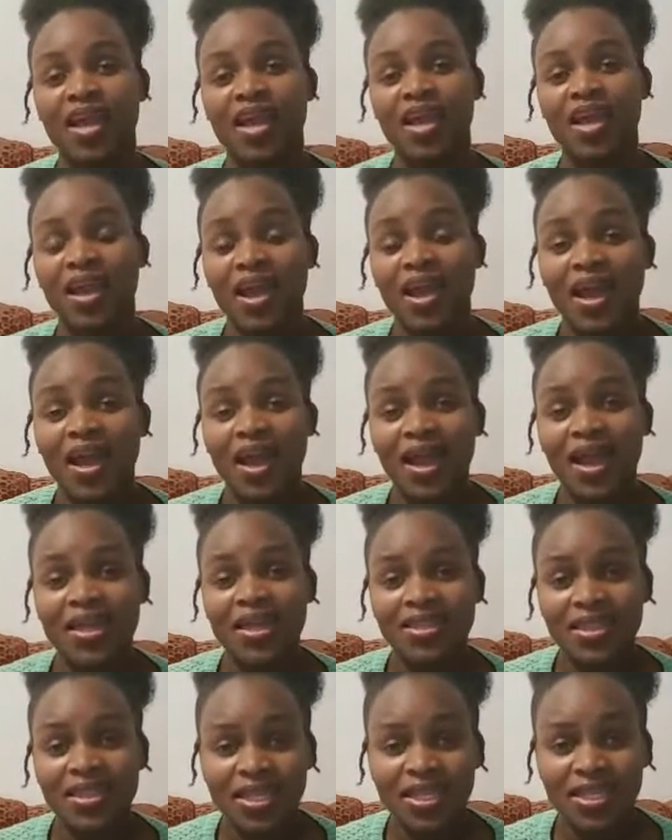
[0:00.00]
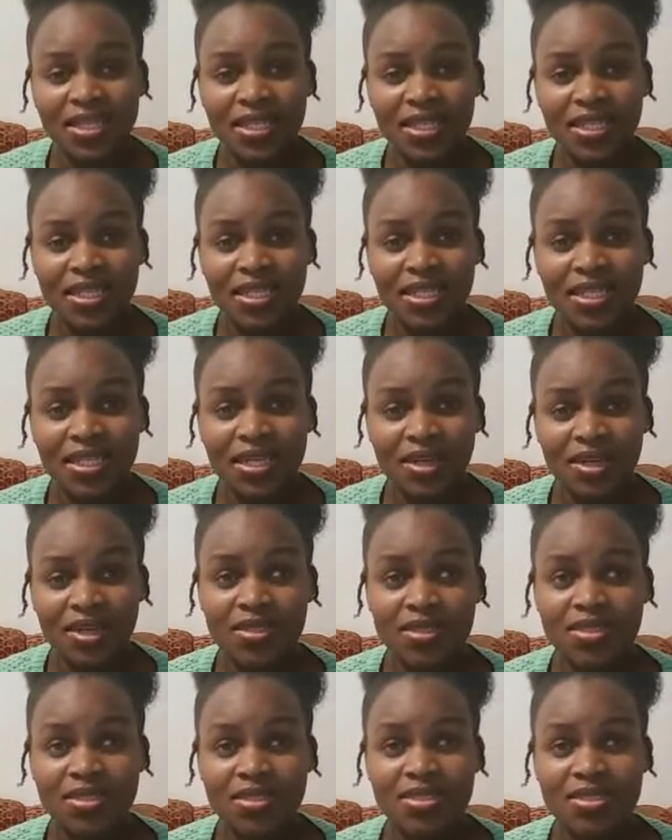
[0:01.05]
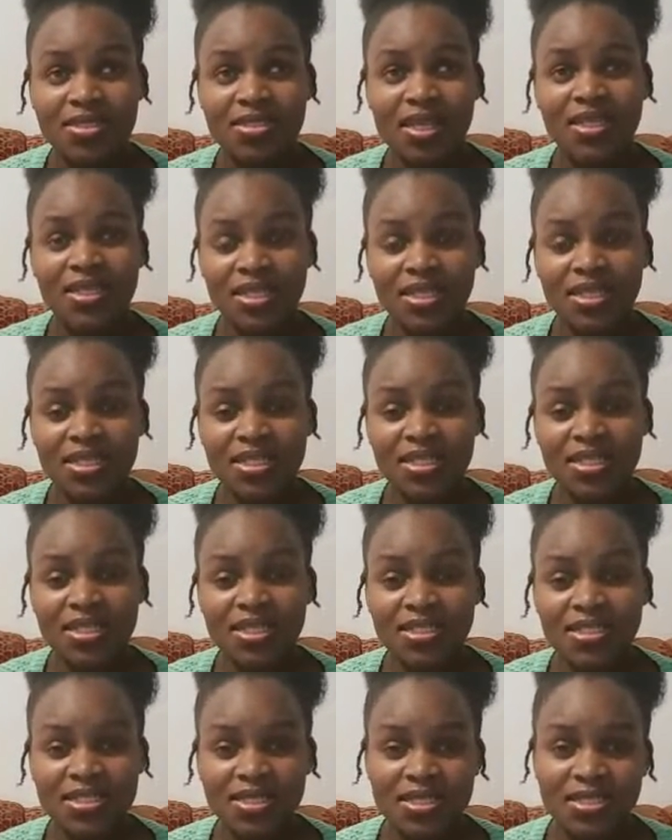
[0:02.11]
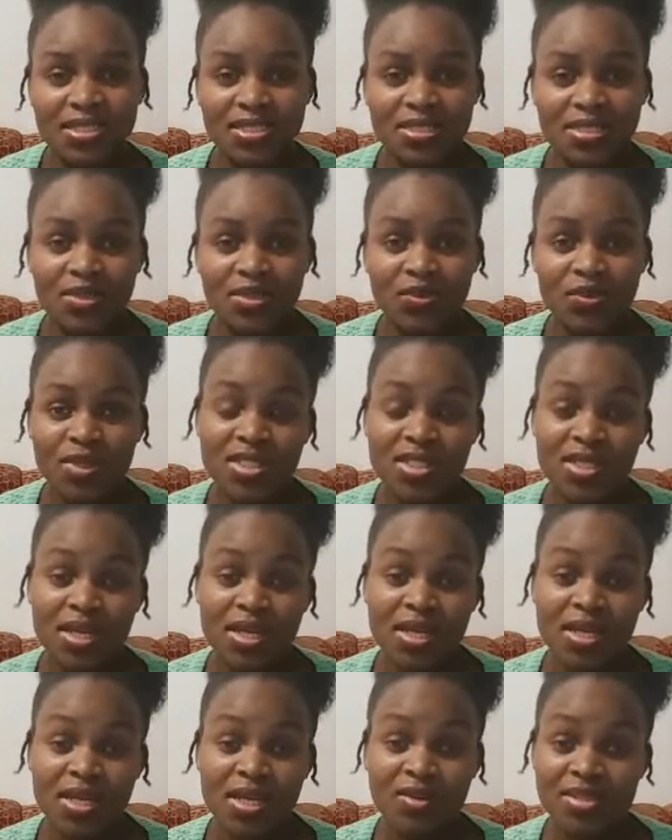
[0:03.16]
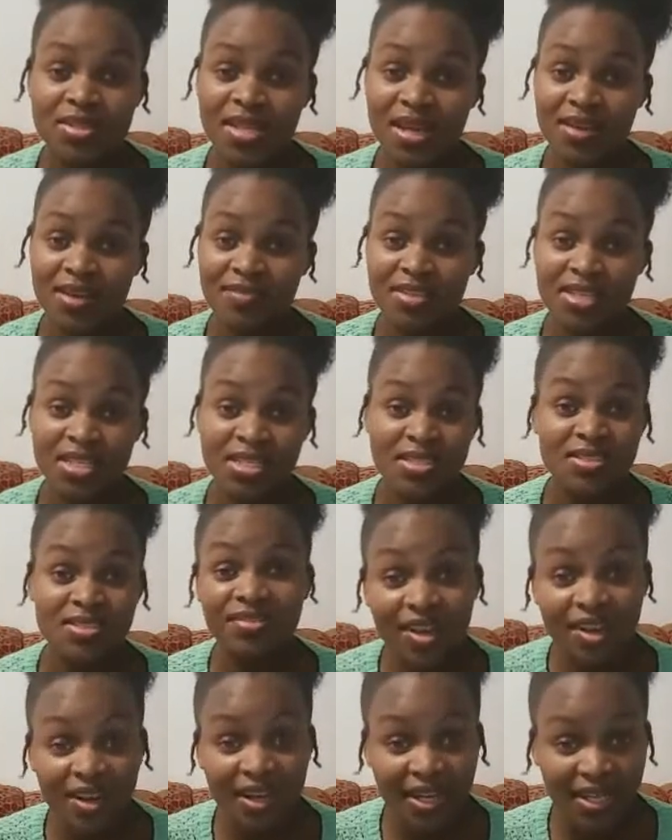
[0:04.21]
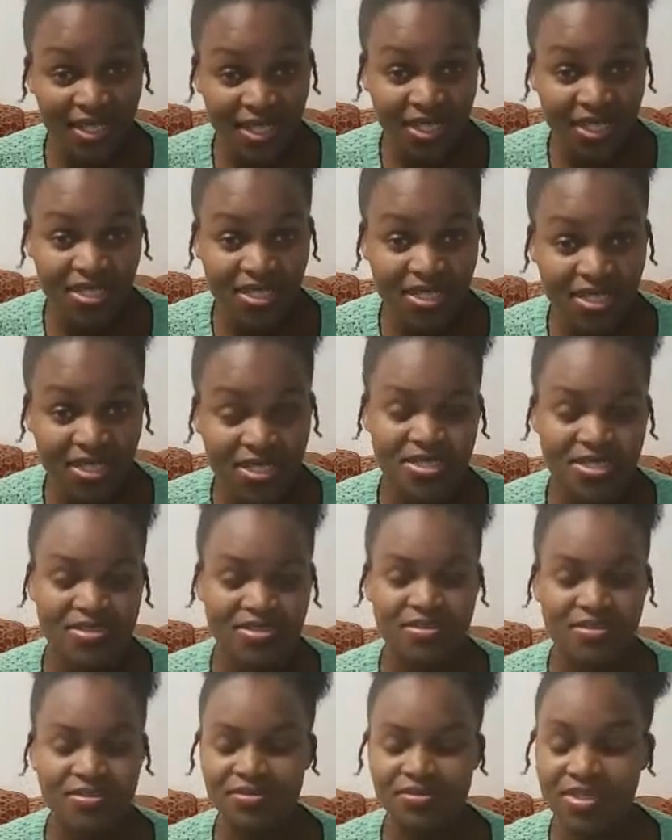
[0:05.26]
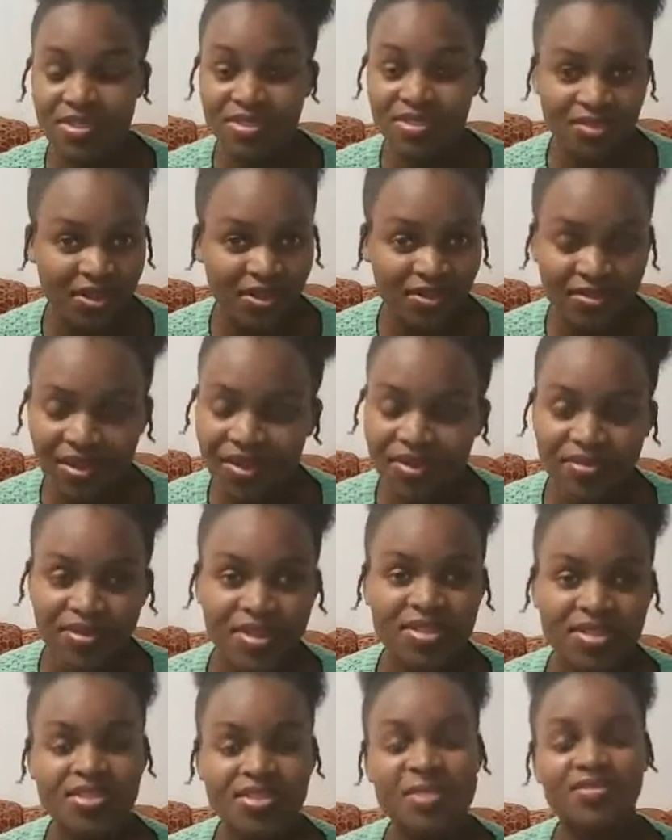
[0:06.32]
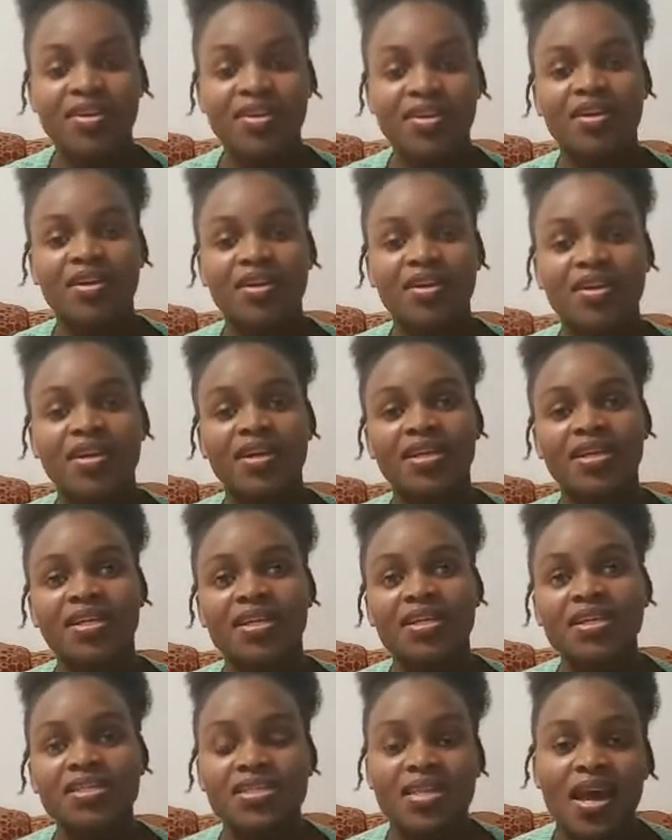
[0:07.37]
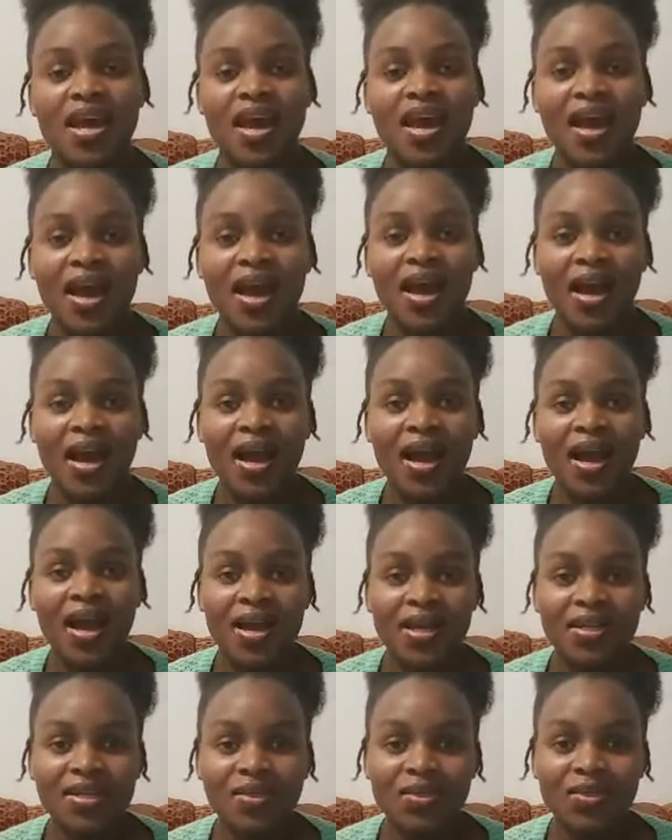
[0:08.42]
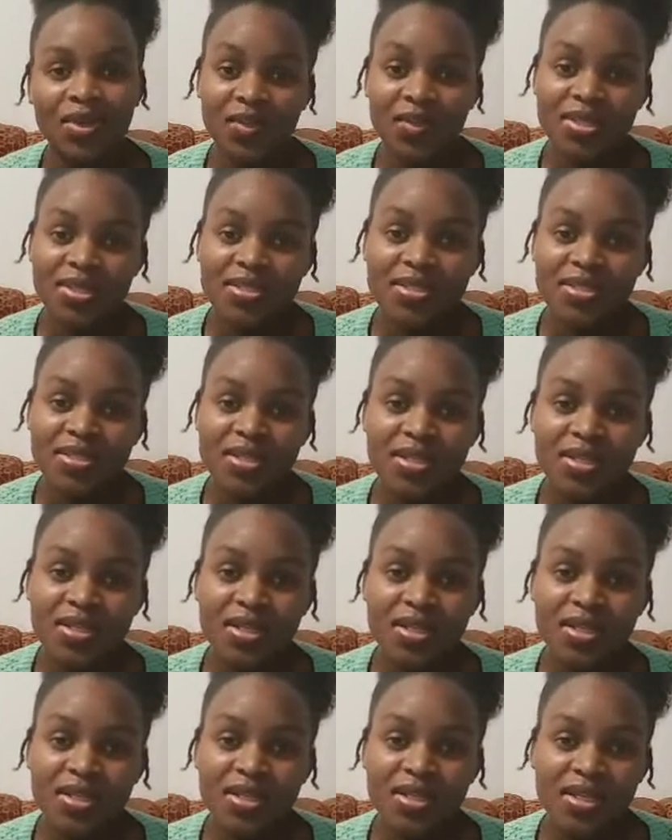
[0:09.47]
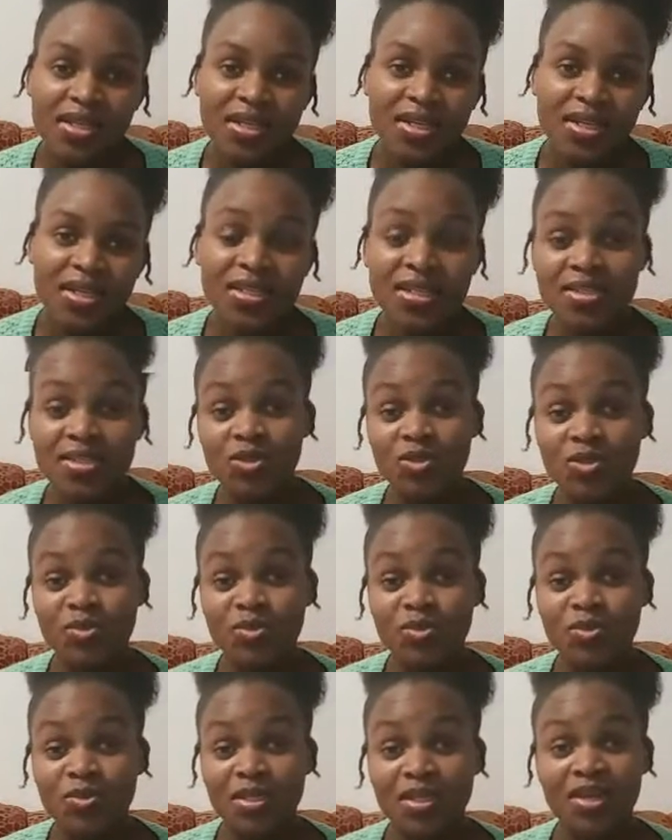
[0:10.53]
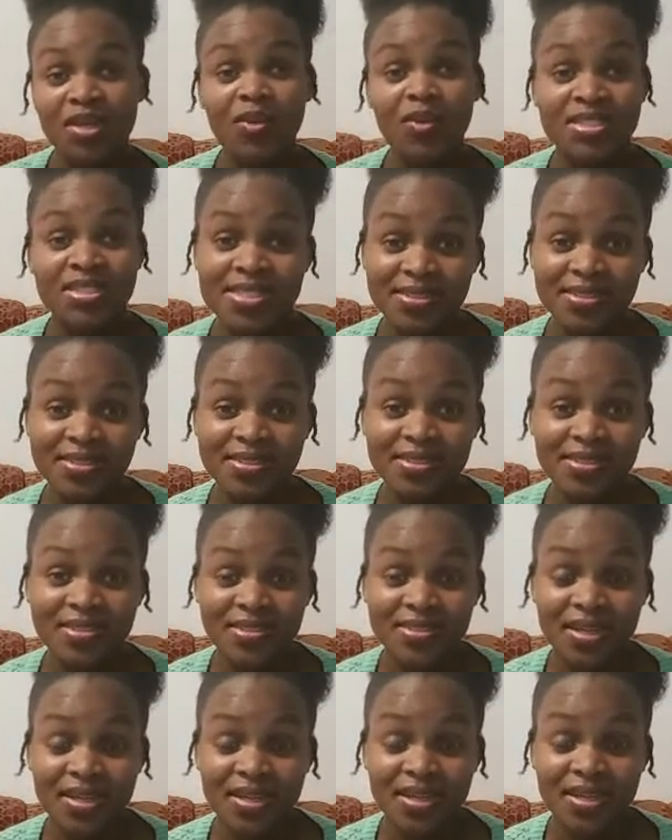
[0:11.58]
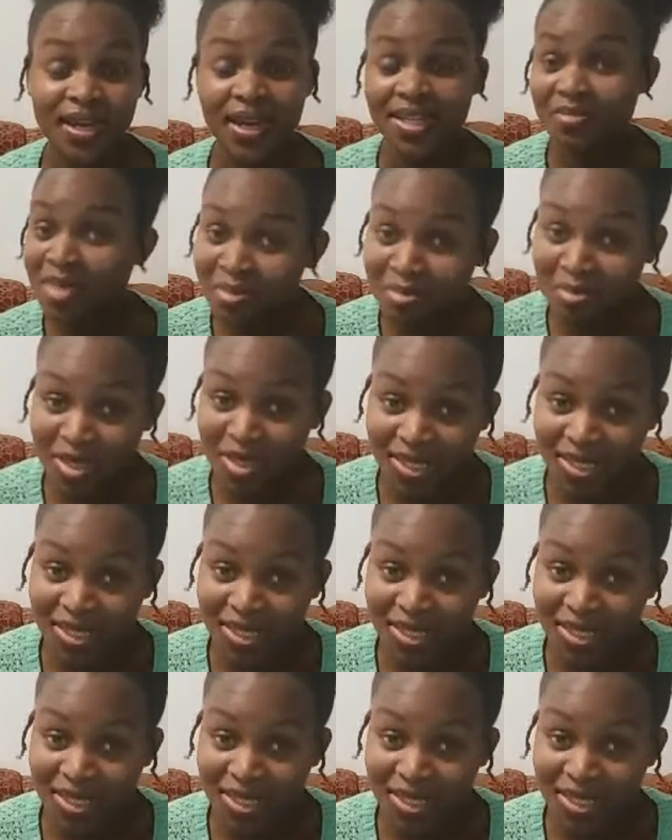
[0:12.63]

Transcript: And then there was an instance in which I was having severe headaches, severe, very, very severe headache. And when I went to the clinic, they told me they wanted to admit me.